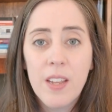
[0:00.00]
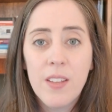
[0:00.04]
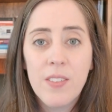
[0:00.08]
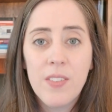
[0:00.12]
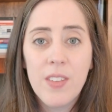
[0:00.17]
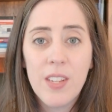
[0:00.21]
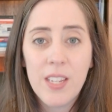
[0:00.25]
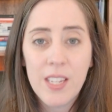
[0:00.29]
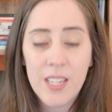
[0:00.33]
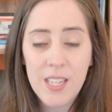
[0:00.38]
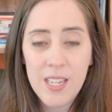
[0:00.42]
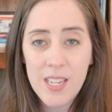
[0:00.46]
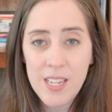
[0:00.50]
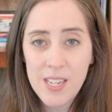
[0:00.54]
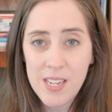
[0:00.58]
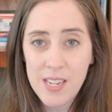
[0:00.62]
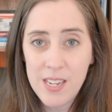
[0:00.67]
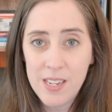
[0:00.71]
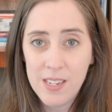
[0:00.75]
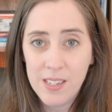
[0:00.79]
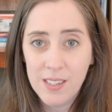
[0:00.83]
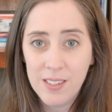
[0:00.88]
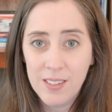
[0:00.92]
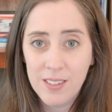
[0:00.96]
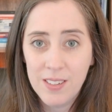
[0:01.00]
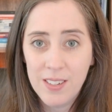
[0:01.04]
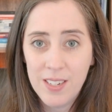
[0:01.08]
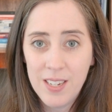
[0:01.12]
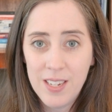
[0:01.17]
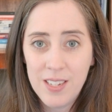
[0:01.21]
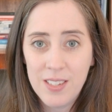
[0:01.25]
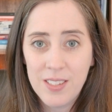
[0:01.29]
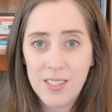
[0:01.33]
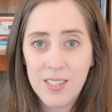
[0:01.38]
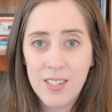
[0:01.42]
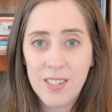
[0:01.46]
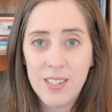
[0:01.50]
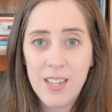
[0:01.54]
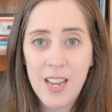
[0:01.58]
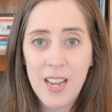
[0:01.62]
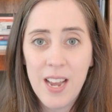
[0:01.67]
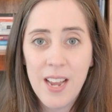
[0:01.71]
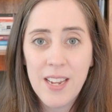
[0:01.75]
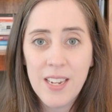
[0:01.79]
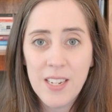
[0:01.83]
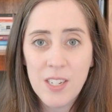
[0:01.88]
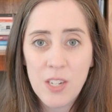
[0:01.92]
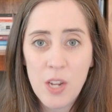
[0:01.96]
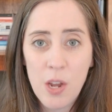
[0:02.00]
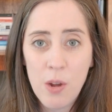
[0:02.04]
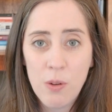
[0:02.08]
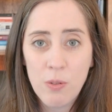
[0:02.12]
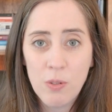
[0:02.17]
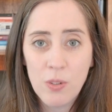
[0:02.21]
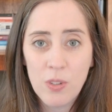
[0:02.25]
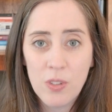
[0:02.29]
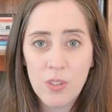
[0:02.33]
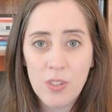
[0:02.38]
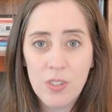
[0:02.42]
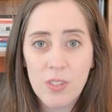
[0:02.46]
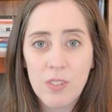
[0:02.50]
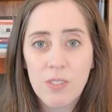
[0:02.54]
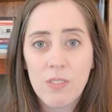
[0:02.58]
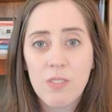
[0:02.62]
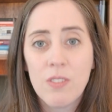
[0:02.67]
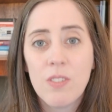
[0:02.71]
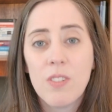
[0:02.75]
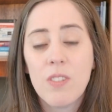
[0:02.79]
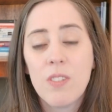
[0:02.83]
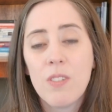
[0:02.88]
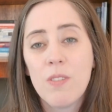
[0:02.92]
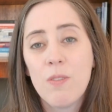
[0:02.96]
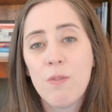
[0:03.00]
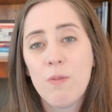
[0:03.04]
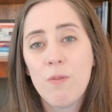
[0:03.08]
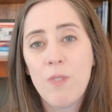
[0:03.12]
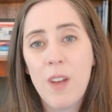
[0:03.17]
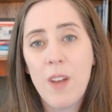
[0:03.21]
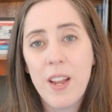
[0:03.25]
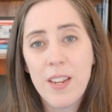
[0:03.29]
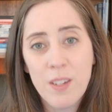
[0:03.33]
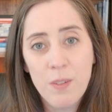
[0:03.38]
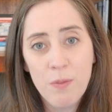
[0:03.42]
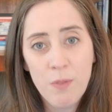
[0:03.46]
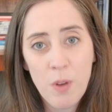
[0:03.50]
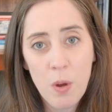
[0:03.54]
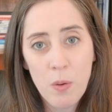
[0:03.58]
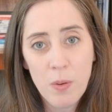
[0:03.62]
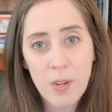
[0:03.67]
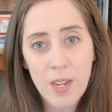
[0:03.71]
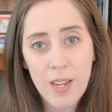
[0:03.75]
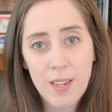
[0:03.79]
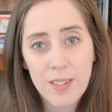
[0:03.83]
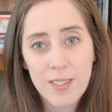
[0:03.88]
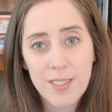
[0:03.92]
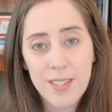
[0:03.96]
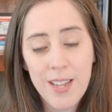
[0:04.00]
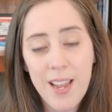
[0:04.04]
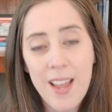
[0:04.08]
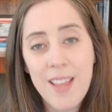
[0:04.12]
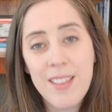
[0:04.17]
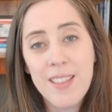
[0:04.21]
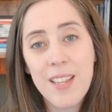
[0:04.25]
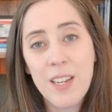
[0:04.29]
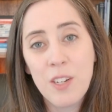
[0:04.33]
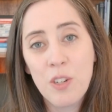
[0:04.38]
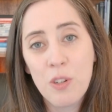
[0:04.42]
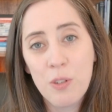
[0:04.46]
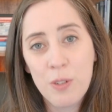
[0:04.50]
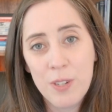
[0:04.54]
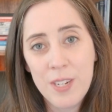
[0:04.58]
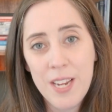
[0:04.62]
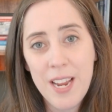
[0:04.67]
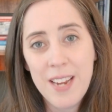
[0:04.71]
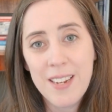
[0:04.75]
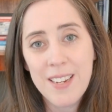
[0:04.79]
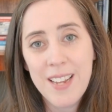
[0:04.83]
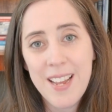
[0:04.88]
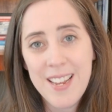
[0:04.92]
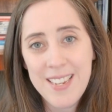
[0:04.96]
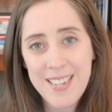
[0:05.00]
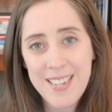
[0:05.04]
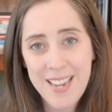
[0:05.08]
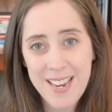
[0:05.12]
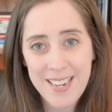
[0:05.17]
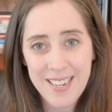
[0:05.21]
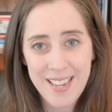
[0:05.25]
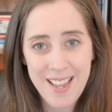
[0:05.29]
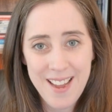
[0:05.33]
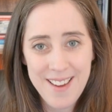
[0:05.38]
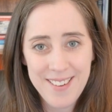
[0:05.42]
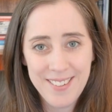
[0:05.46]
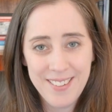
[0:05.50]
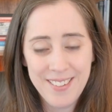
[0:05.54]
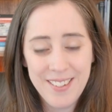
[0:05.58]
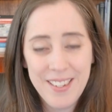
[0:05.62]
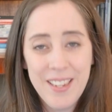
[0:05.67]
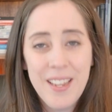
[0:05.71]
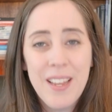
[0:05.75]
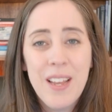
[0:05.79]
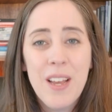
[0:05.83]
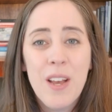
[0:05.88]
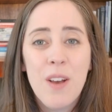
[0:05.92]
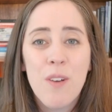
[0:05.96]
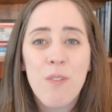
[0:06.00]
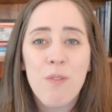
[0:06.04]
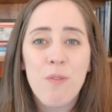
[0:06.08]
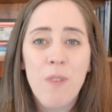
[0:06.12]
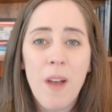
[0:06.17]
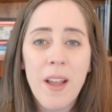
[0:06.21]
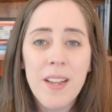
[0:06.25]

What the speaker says: The key is to diagnose, find a focus, and then create a deadline. Find